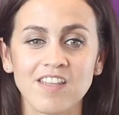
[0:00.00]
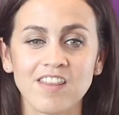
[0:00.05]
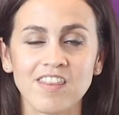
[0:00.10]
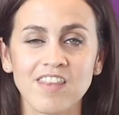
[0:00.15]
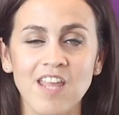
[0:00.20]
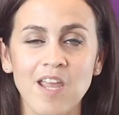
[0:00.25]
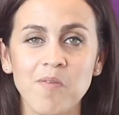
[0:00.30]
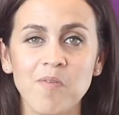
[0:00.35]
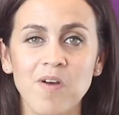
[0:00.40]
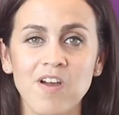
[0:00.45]

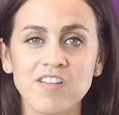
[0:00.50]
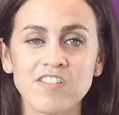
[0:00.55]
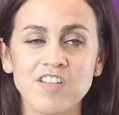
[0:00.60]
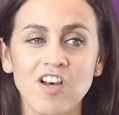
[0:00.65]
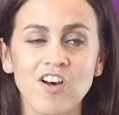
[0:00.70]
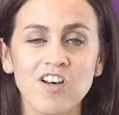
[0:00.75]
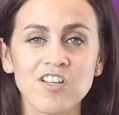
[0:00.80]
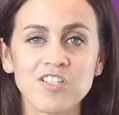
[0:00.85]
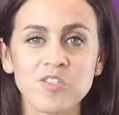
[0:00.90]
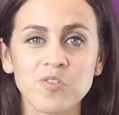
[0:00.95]
they were
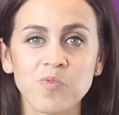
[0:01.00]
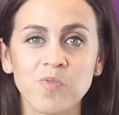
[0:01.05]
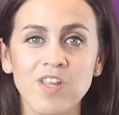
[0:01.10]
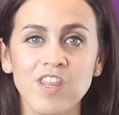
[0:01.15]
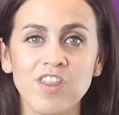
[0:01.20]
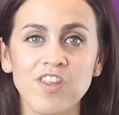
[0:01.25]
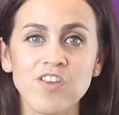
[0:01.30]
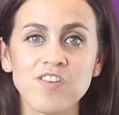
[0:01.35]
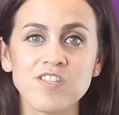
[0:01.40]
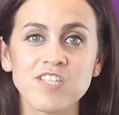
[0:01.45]
tasked
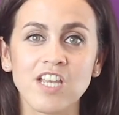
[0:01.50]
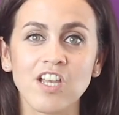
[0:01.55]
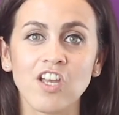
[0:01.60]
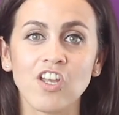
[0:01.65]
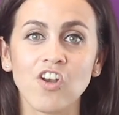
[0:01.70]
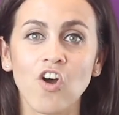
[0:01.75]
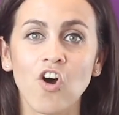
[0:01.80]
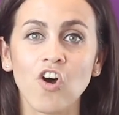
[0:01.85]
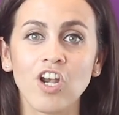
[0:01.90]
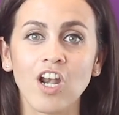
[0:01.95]
with using
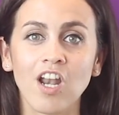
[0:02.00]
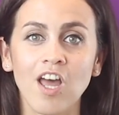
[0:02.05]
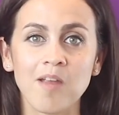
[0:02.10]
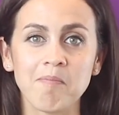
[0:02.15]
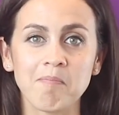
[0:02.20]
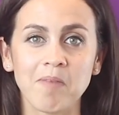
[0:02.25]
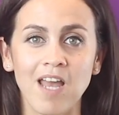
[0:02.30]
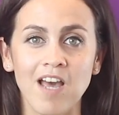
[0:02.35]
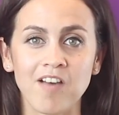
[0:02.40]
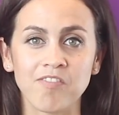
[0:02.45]
an
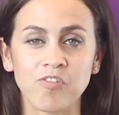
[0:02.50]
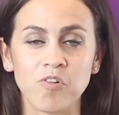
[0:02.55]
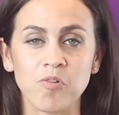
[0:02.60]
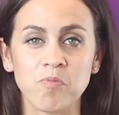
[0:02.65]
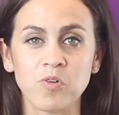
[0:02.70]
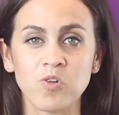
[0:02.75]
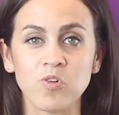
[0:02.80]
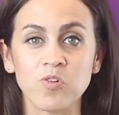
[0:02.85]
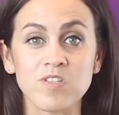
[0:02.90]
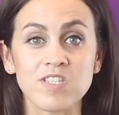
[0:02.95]
online
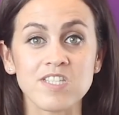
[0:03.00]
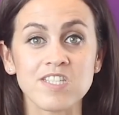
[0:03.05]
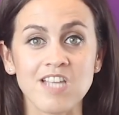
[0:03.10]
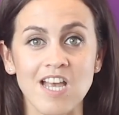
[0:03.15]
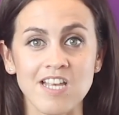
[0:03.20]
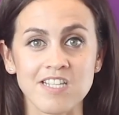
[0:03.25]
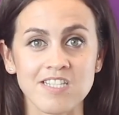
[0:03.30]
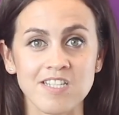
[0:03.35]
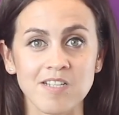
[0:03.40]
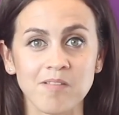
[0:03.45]
platform called
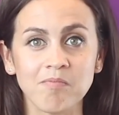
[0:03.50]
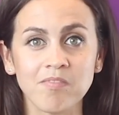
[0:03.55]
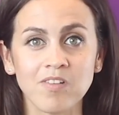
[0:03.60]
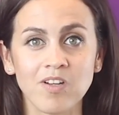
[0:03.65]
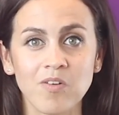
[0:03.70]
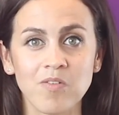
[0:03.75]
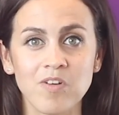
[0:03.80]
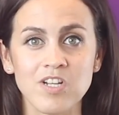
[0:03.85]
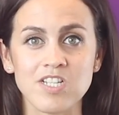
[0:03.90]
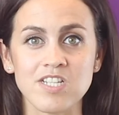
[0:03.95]
Sesame,
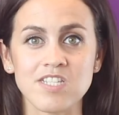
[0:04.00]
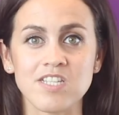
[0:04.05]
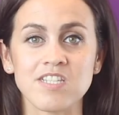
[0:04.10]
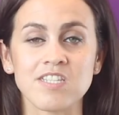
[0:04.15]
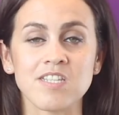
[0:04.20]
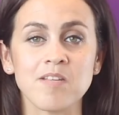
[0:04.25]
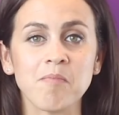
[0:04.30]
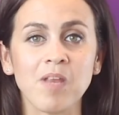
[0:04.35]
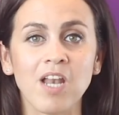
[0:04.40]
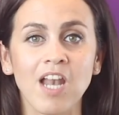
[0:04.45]
which is a
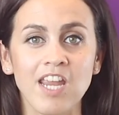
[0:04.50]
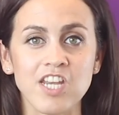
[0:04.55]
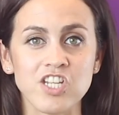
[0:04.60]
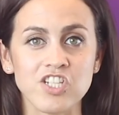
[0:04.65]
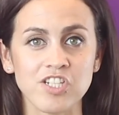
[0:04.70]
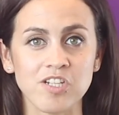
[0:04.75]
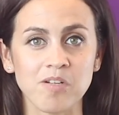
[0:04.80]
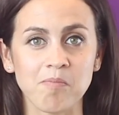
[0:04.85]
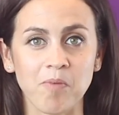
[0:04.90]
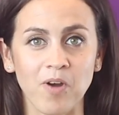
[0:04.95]

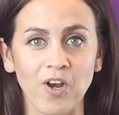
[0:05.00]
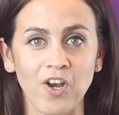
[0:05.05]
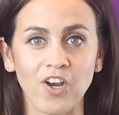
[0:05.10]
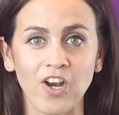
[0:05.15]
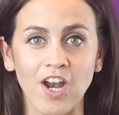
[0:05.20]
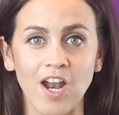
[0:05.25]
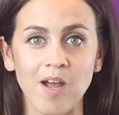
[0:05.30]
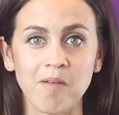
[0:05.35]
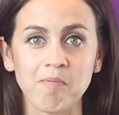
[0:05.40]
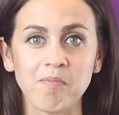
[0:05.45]
simulation
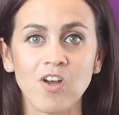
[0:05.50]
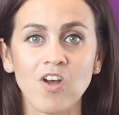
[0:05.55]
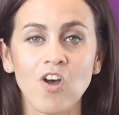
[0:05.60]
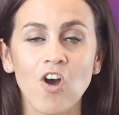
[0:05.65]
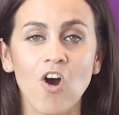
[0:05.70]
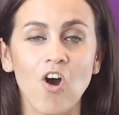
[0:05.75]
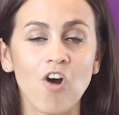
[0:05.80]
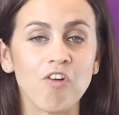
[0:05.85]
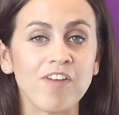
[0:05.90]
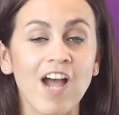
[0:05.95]
program
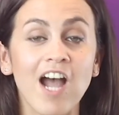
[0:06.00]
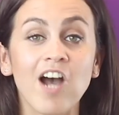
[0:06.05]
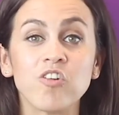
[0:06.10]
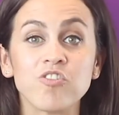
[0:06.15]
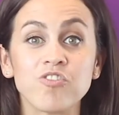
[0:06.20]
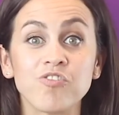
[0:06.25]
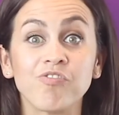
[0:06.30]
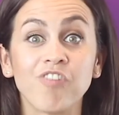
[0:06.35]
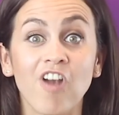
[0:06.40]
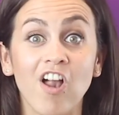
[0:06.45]
of how
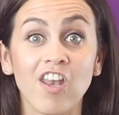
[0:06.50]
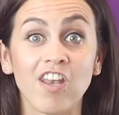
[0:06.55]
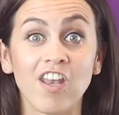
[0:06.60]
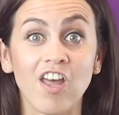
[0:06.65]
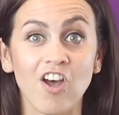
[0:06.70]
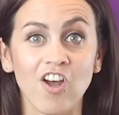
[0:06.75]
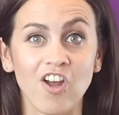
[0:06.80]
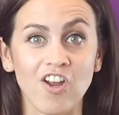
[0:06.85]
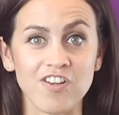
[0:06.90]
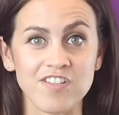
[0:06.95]
to run
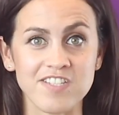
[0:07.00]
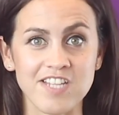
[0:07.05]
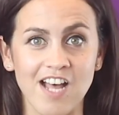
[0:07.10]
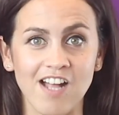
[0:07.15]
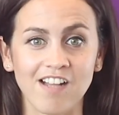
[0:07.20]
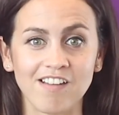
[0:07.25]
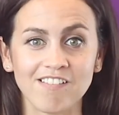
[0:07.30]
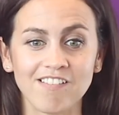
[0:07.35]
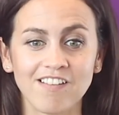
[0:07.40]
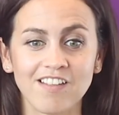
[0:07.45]
a
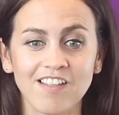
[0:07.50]
hotel.